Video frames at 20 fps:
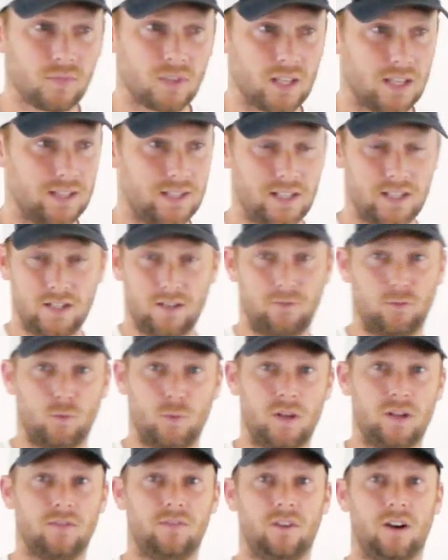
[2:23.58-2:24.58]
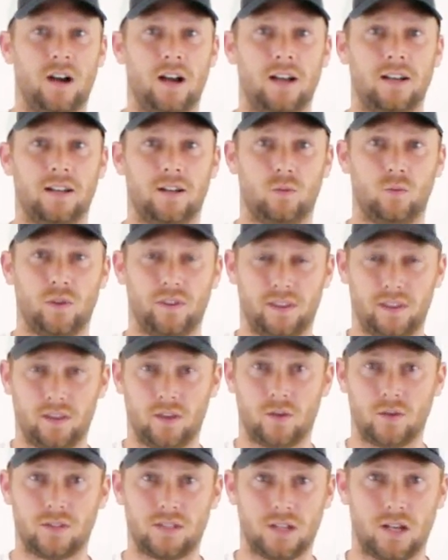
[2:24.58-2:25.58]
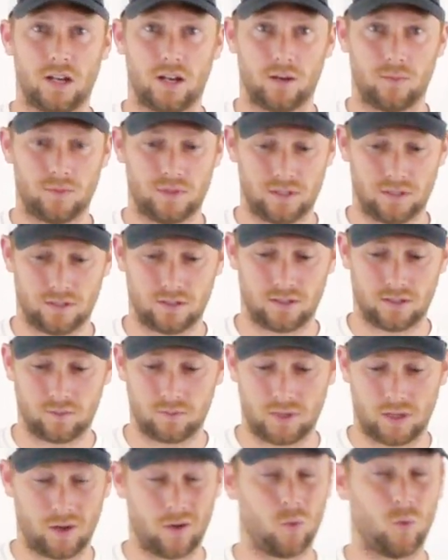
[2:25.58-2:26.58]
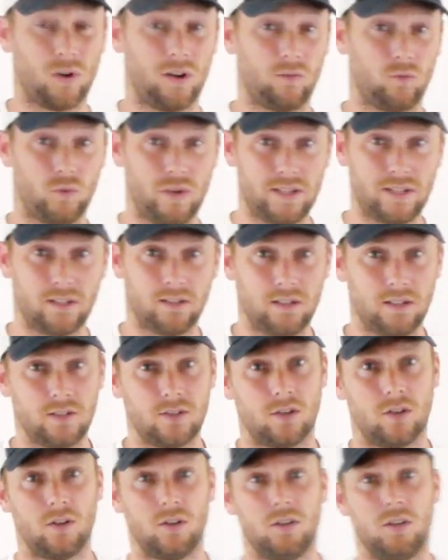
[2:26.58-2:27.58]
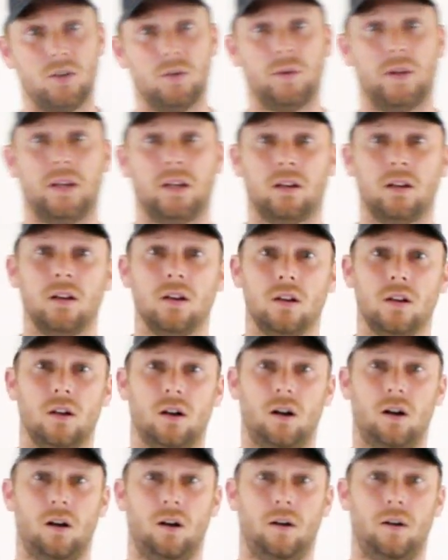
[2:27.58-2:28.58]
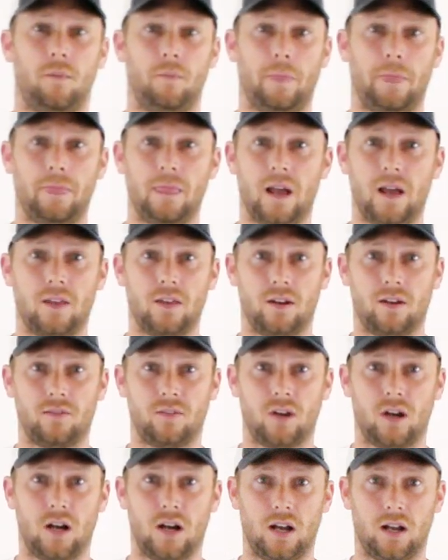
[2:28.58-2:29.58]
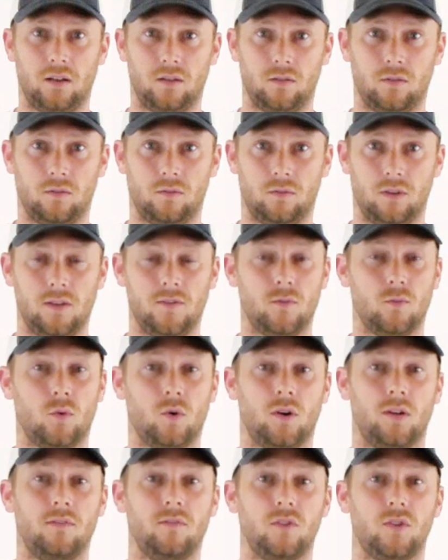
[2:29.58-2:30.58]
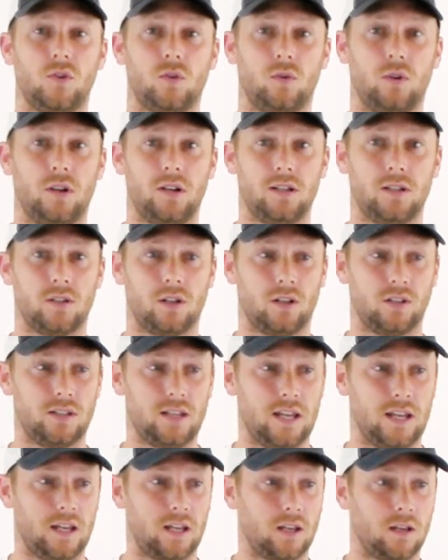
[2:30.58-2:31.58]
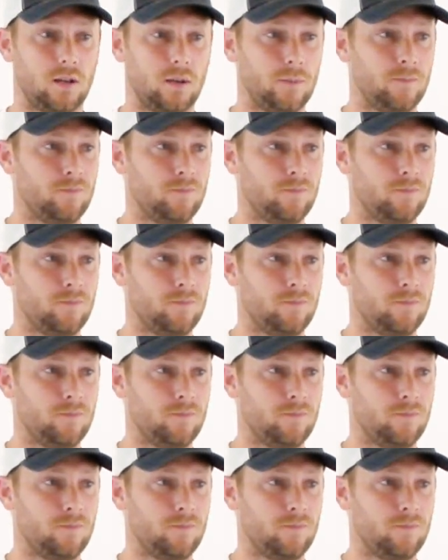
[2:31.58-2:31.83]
it's easy for me to find, and within those tubs, sometimes what I've recently started doing, now that I've got even more inventory, is I'll take